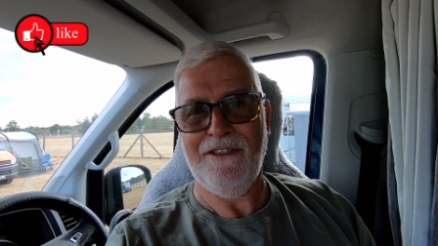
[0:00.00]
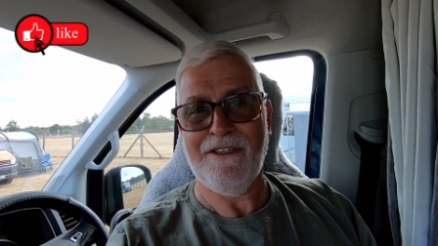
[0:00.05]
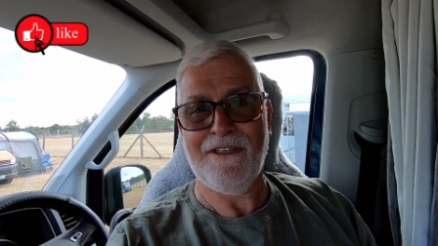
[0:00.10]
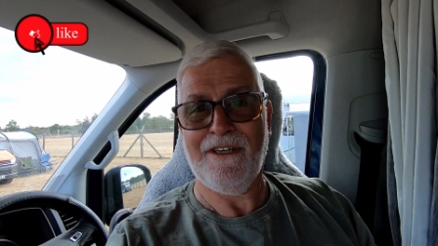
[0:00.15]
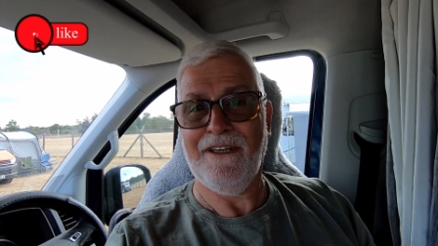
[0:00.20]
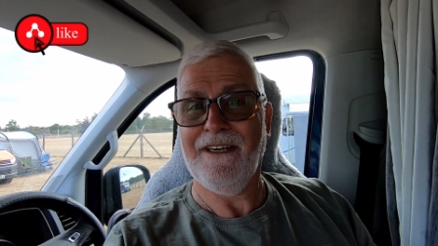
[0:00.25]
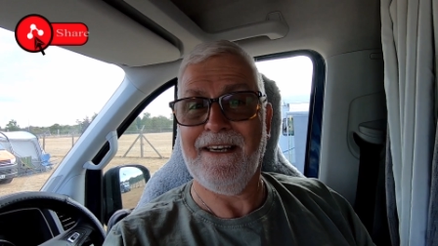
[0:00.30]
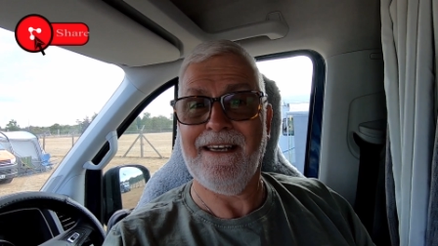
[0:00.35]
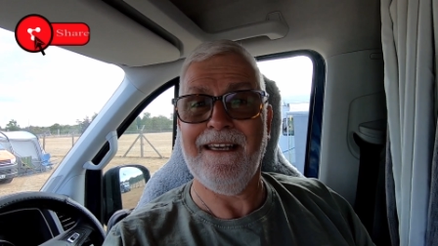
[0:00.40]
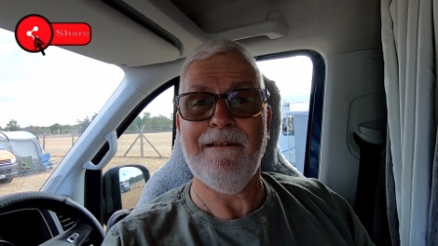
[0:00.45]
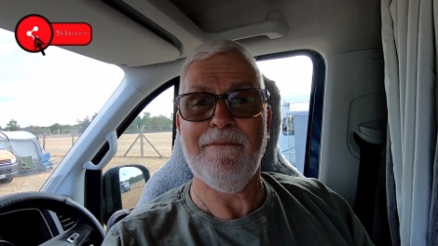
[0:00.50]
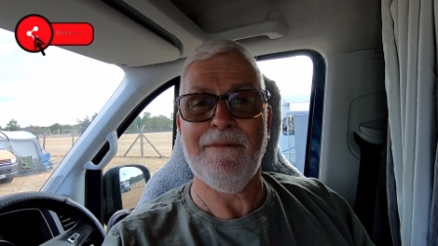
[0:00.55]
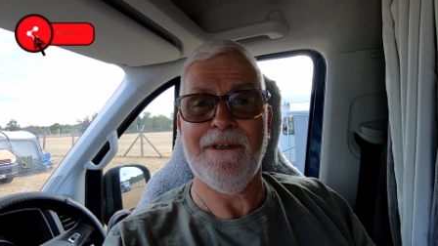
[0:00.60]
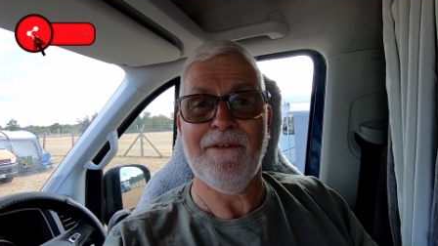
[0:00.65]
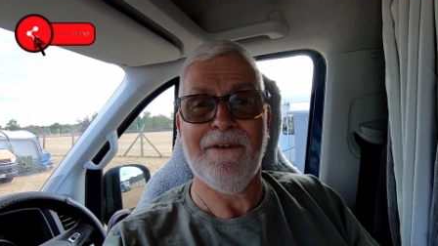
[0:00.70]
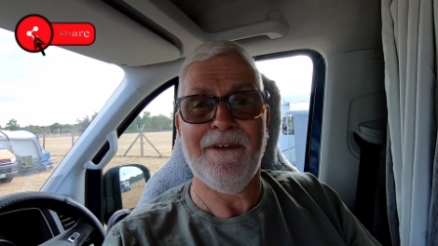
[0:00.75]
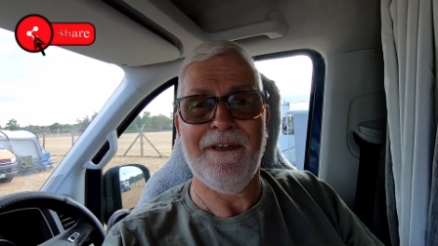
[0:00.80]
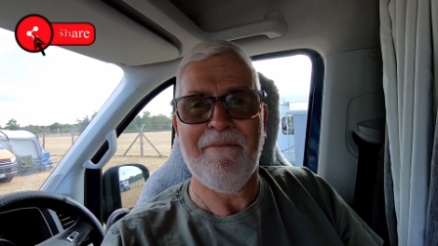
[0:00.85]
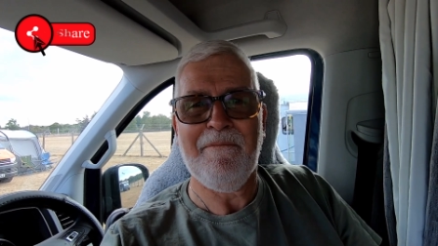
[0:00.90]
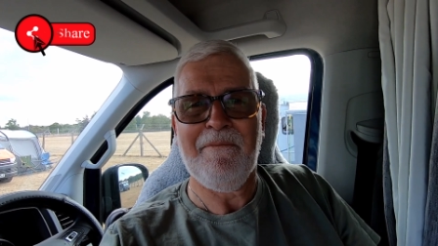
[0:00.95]
he's going to keep
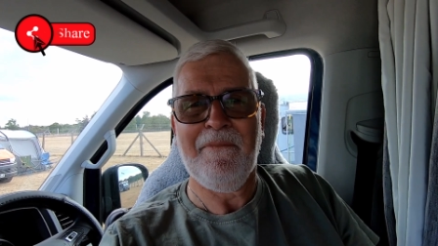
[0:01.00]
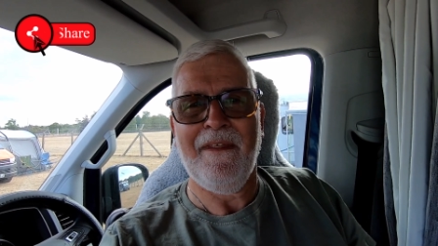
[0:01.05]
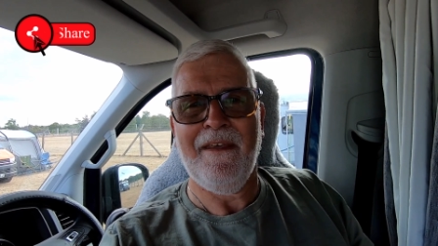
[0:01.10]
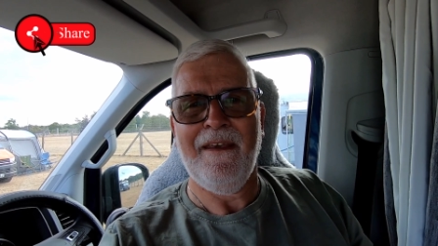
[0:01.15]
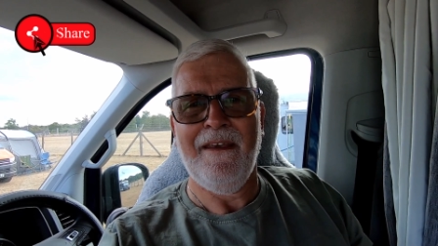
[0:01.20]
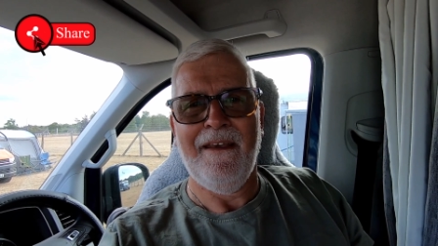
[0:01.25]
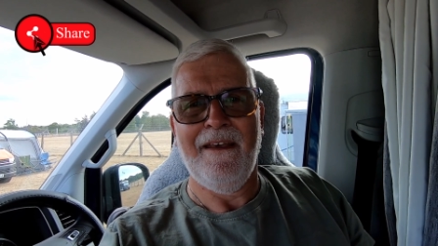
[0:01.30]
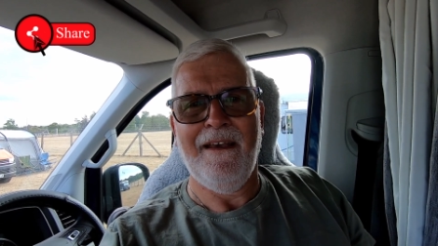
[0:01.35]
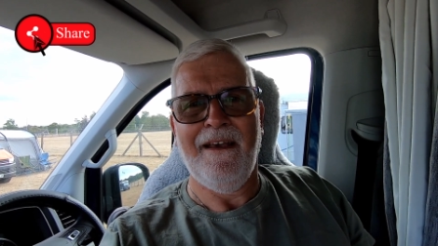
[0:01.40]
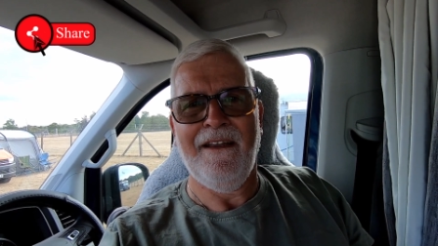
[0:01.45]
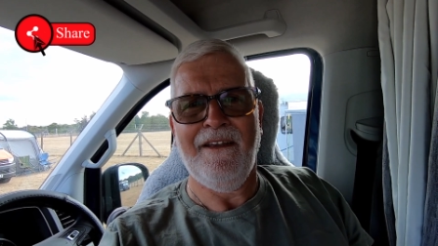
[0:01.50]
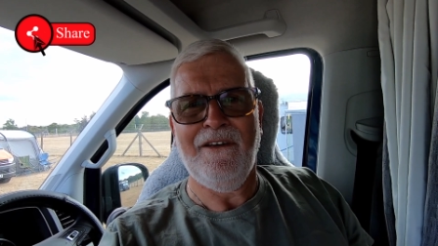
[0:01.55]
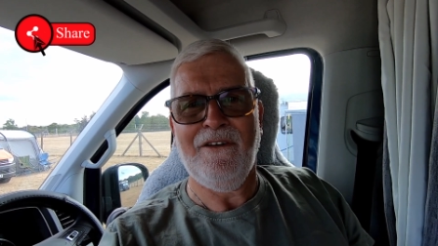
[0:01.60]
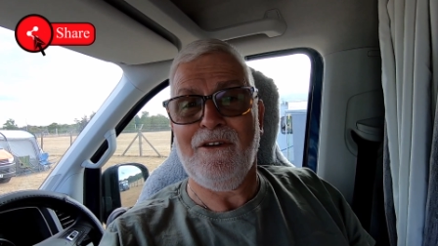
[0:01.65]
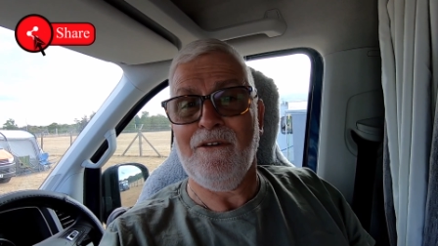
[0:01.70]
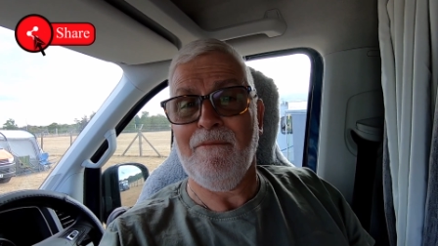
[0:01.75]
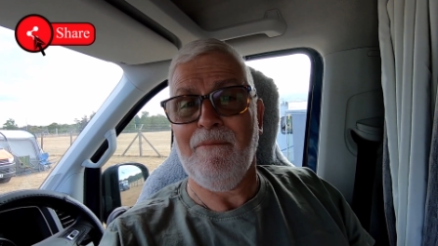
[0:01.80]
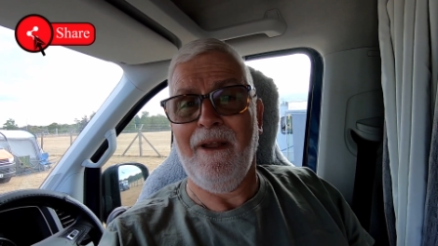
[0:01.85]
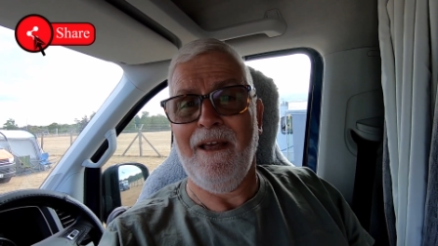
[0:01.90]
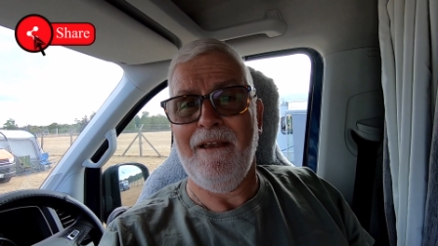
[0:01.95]
doing it and who
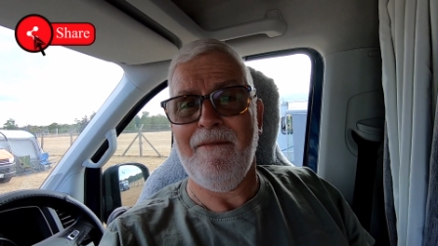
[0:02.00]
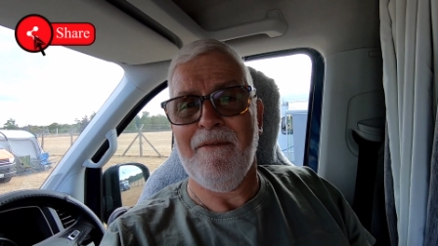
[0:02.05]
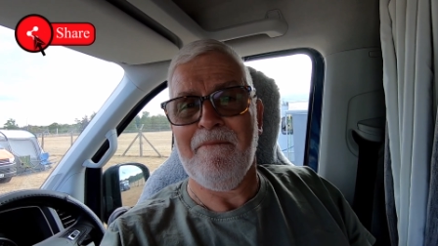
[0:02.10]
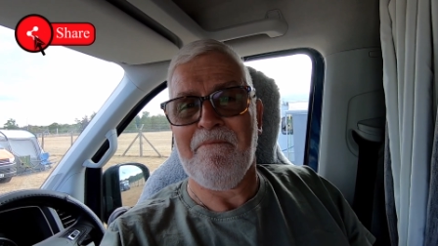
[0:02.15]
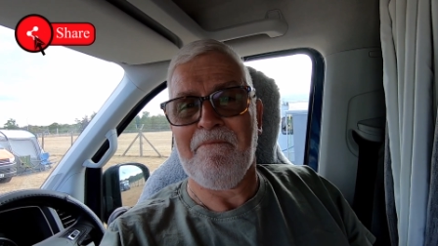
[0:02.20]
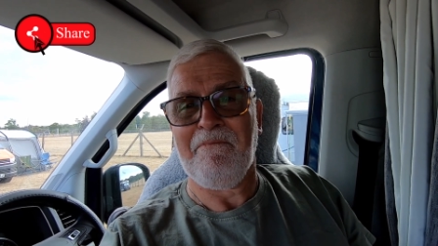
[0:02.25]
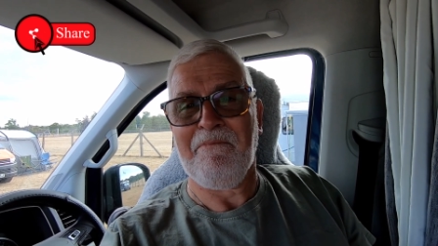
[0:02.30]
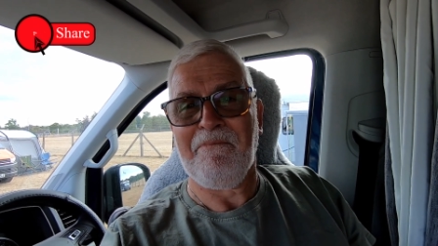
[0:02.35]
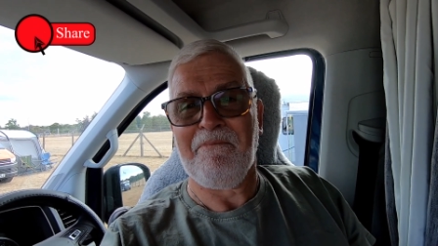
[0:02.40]
could blame him